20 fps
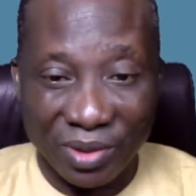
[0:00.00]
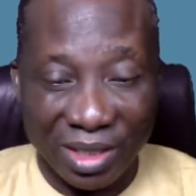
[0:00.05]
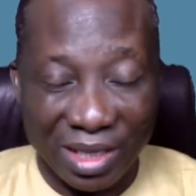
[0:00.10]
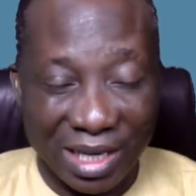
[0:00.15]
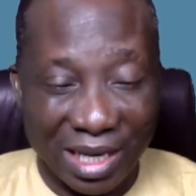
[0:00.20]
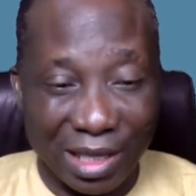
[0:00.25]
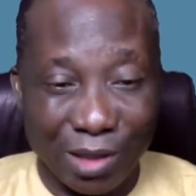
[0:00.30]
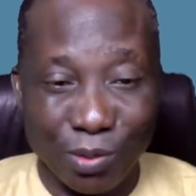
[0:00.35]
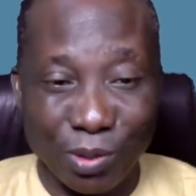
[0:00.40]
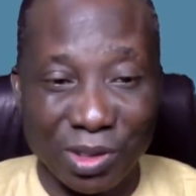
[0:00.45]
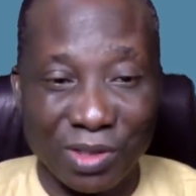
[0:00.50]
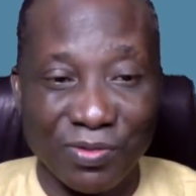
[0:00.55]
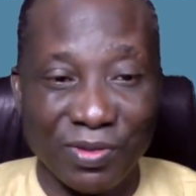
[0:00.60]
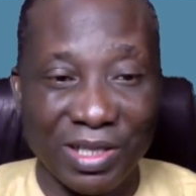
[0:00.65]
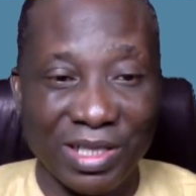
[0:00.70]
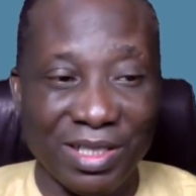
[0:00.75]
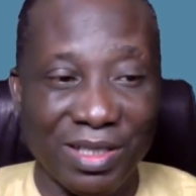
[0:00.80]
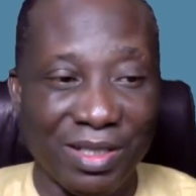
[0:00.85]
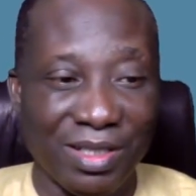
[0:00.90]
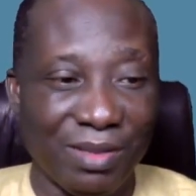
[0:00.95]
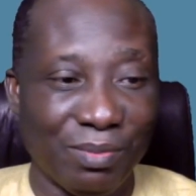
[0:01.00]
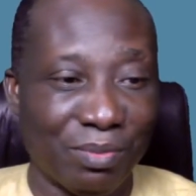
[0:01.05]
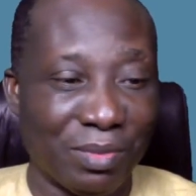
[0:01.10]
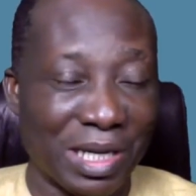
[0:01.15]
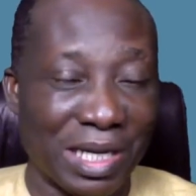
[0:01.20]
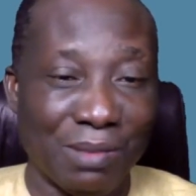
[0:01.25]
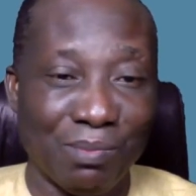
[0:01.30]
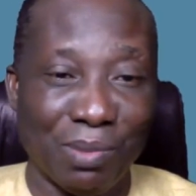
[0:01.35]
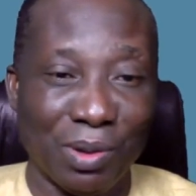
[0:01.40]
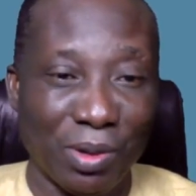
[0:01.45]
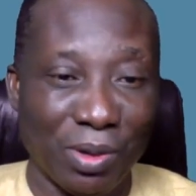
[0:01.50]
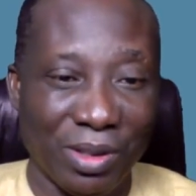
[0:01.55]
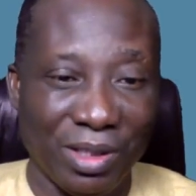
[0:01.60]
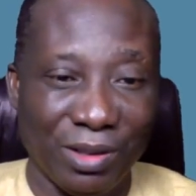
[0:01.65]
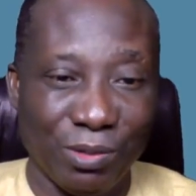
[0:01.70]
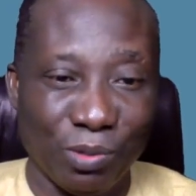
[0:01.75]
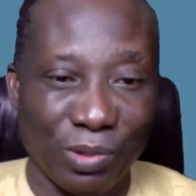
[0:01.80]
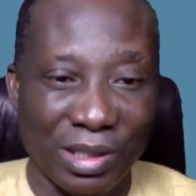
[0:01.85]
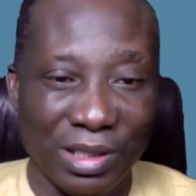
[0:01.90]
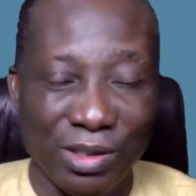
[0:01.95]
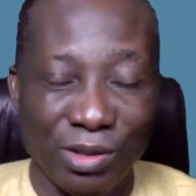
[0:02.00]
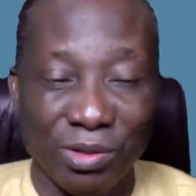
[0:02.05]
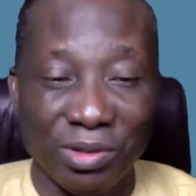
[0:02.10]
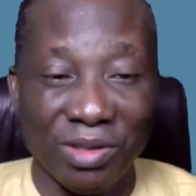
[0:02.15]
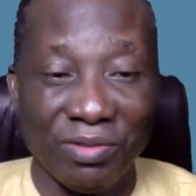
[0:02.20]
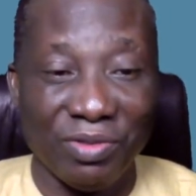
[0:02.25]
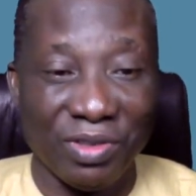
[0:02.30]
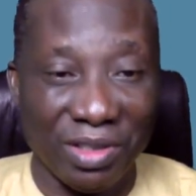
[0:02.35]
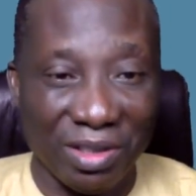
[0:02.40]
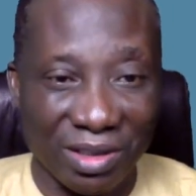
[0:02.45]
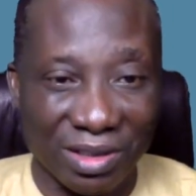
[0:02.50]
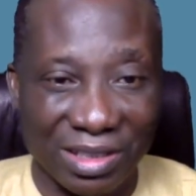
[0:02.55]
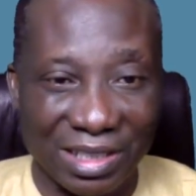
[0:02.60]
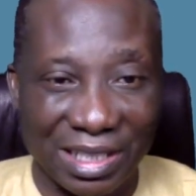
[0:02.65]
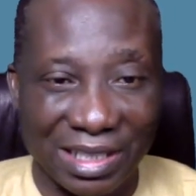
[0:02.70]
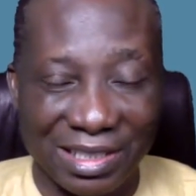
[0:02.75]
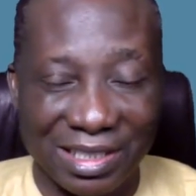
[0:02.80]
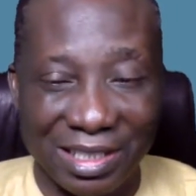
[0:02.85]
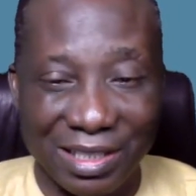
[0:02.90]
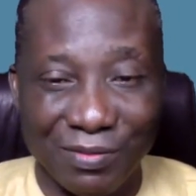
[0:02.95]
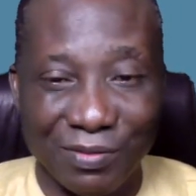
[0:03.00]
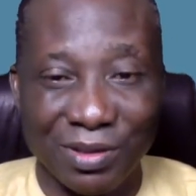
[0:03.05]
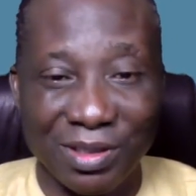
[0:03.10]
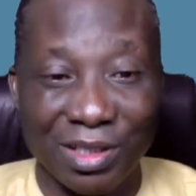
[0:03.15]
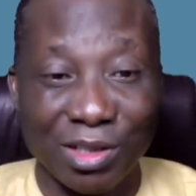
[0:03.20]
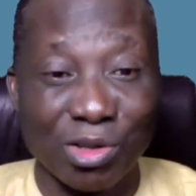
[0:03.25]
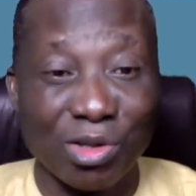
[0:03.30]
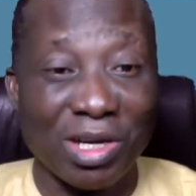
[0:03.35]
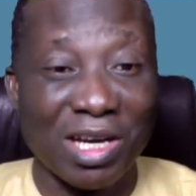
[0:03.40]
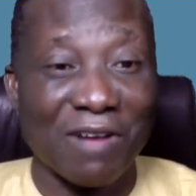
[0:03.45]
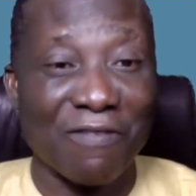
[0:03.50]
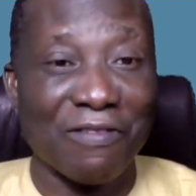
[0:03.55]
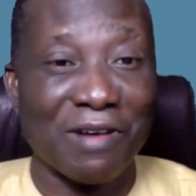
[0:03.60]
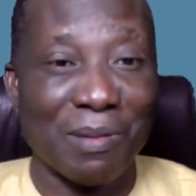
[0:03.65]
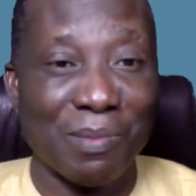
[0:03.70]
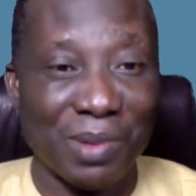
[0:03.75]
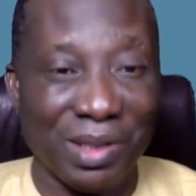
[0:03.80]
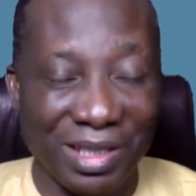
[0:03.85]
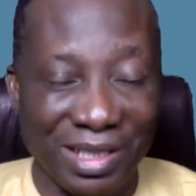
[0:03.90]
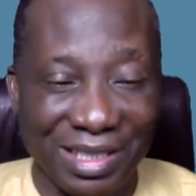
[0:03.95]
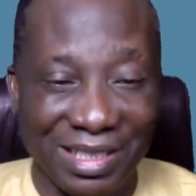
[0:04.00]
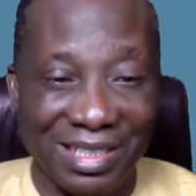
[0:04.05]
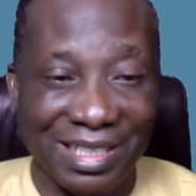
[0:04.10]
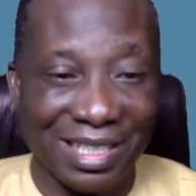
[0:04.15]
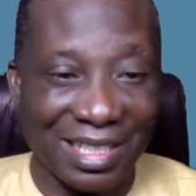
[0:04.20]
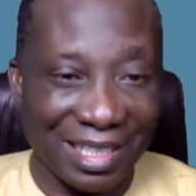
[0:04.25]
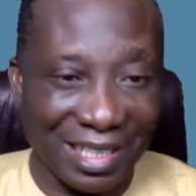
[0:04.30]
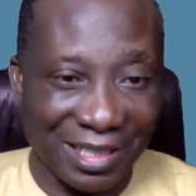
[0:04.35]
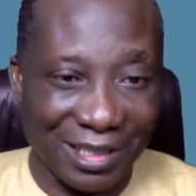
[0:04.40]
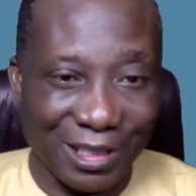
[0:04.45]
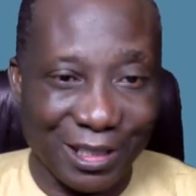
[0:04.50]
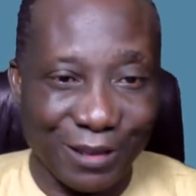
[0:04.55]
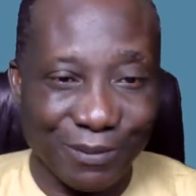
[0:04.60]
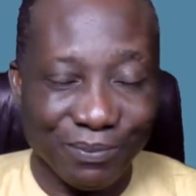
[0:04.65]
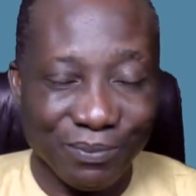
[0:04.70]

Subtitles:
And it was very mind-blowing when you revealed that even the royal family in England